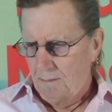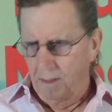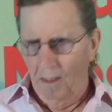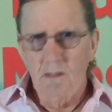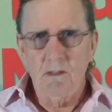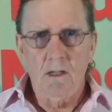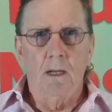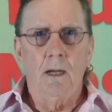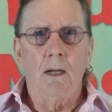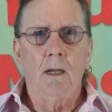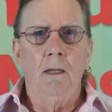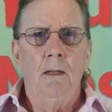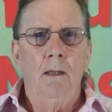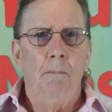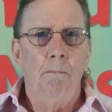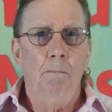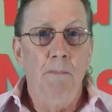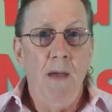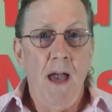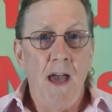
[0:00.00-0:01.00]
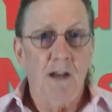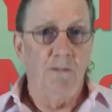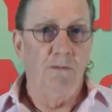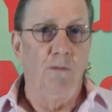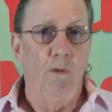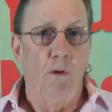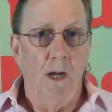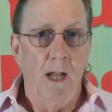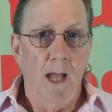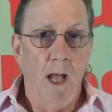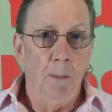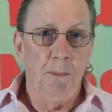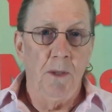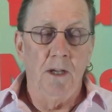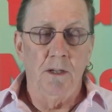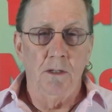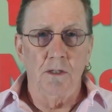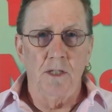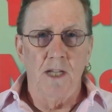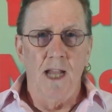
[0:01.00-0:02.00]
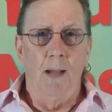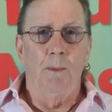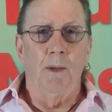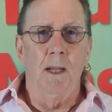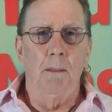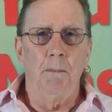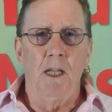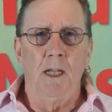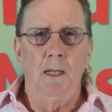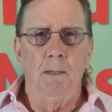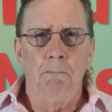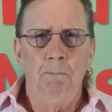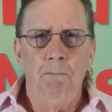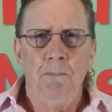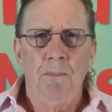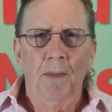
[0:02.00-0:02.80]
Here's a little metaphor to help you understand what I mean.